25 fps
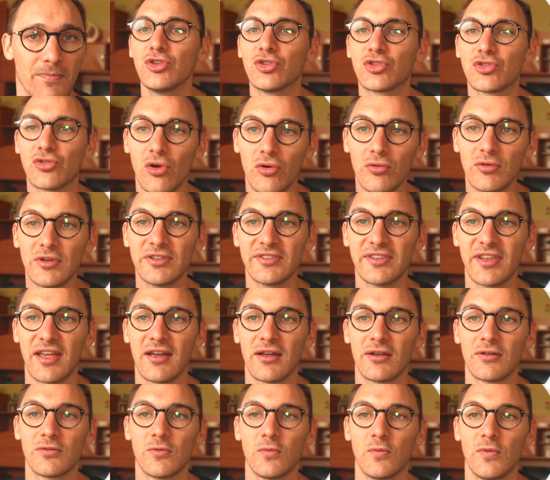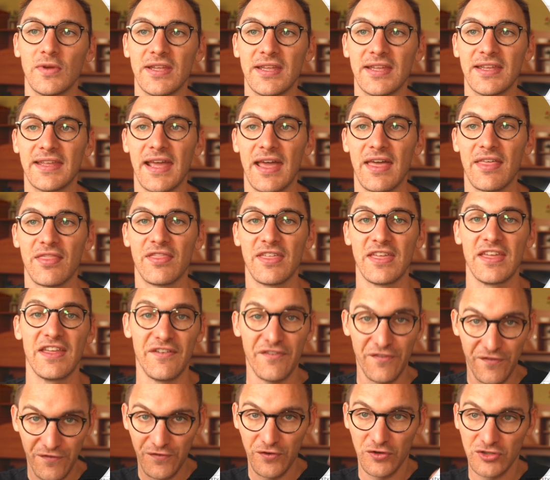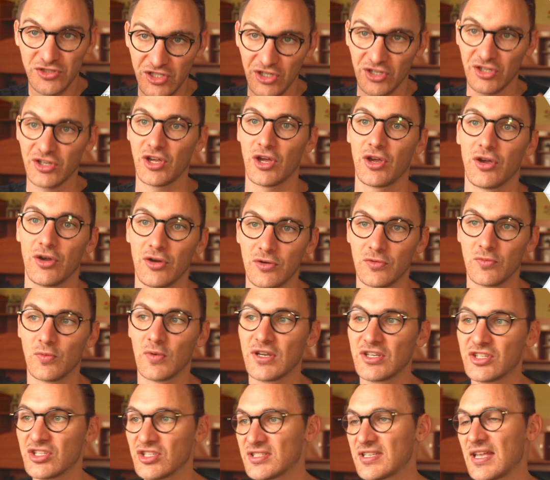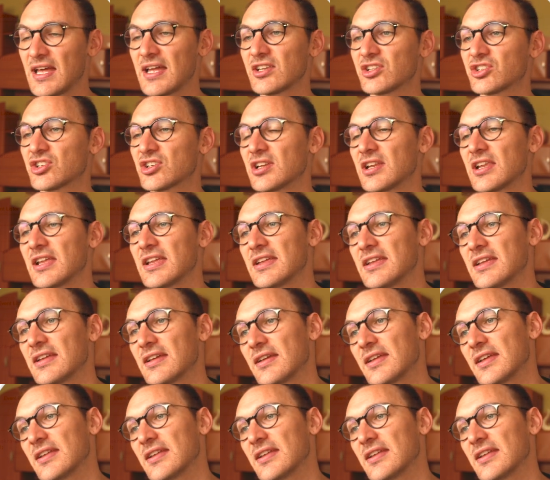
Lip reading: Scrolling down, we get the footer code, which is actually